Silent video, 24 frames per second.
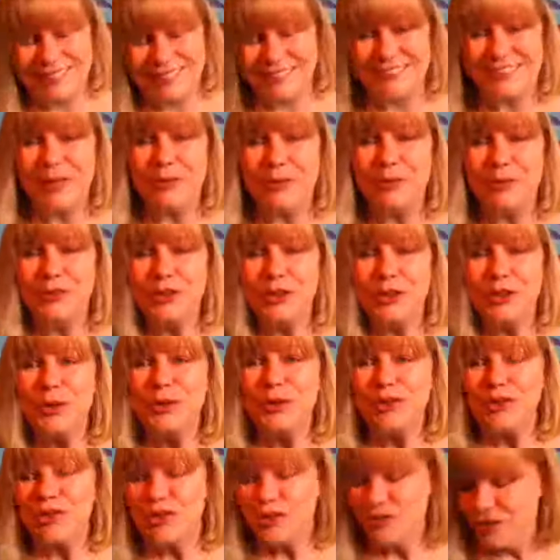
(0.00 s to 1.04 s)
That was your
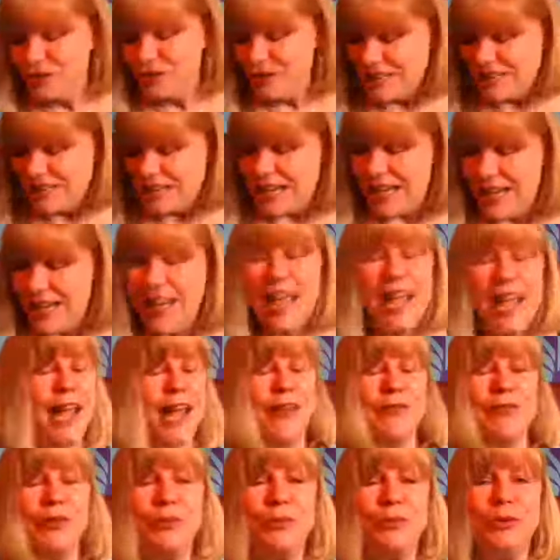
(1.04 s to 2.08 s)
commercial for the day.
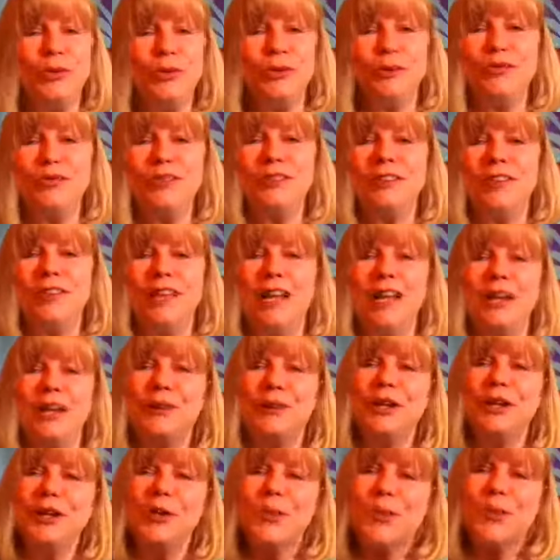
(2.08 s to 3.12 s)
Have a beautiful day.
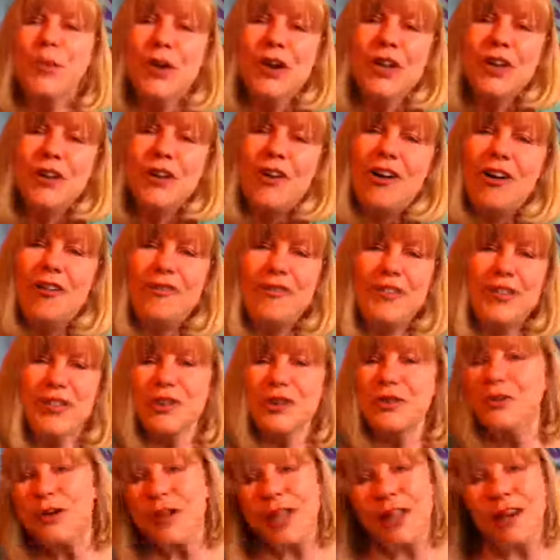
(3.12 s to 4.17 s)
Monday Morning Coffee, the
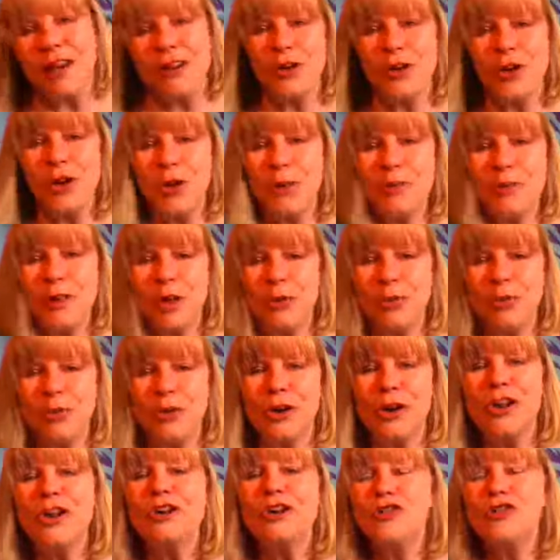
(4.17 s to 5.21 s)
Creating Calm Network.
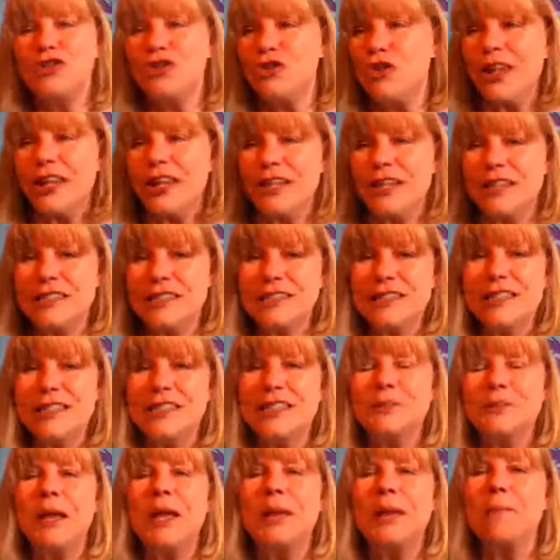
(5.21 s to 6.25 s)
Join us. Let's
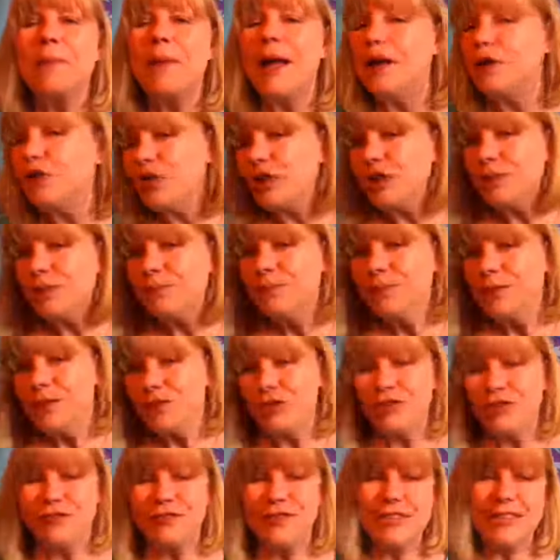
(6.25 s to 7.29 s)
make magic and
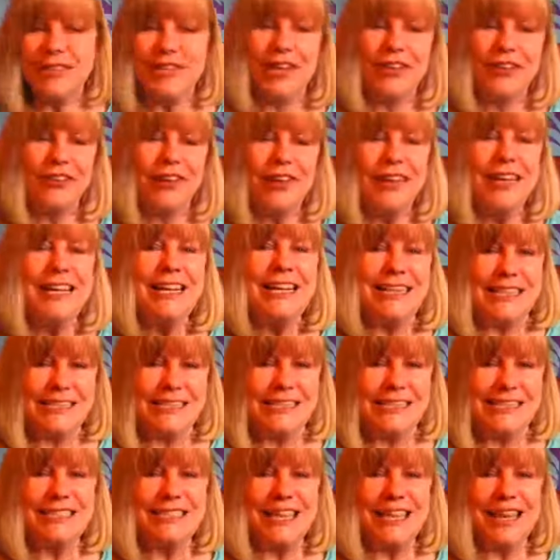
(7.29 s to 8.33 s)
mischief together. This
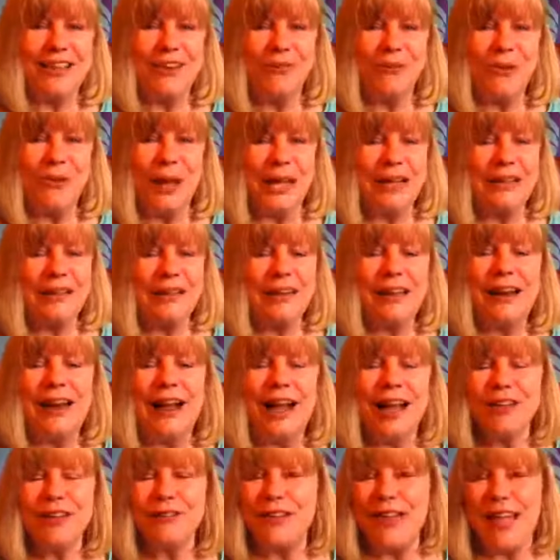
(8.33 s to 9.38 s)
is Ann White, and
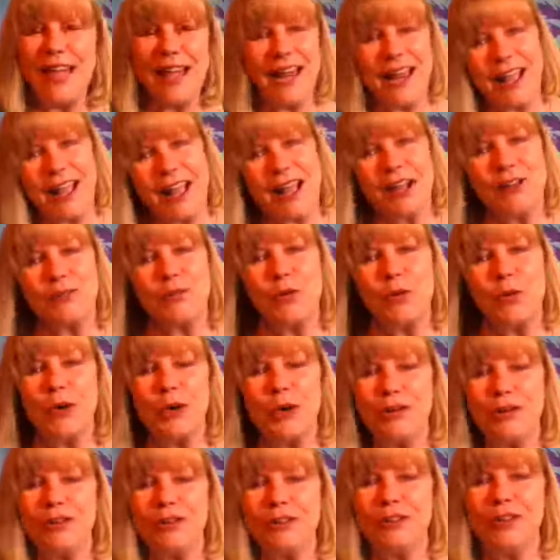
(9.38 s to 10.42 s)
I have had a heck of a
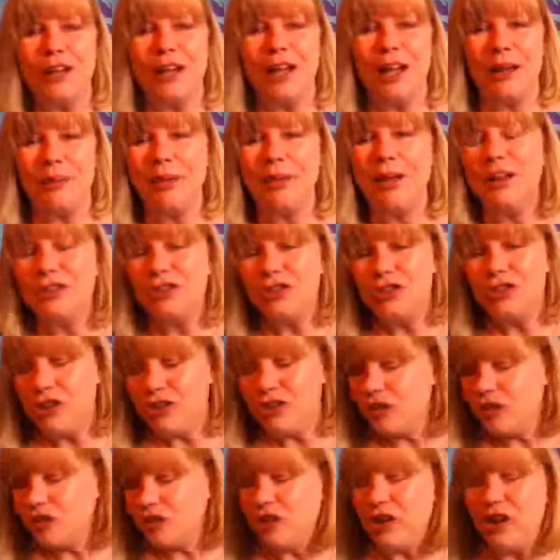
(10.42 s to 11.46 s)
wonderful time
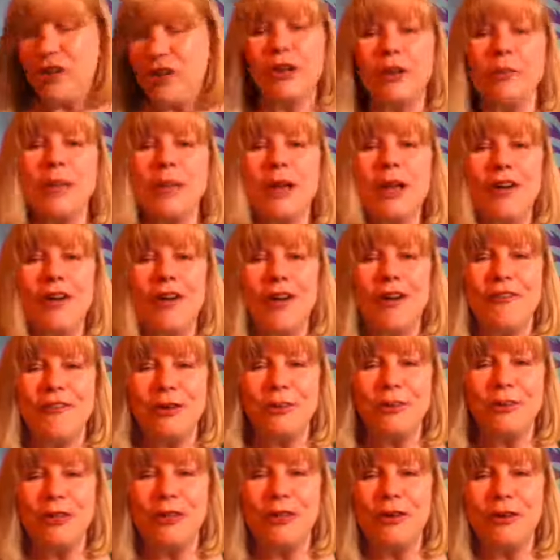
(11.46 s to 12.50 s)
just sharing my coffee
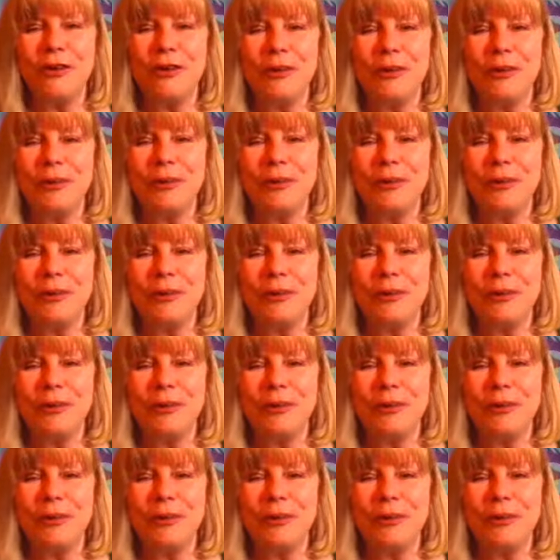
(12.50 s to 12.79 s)
with you.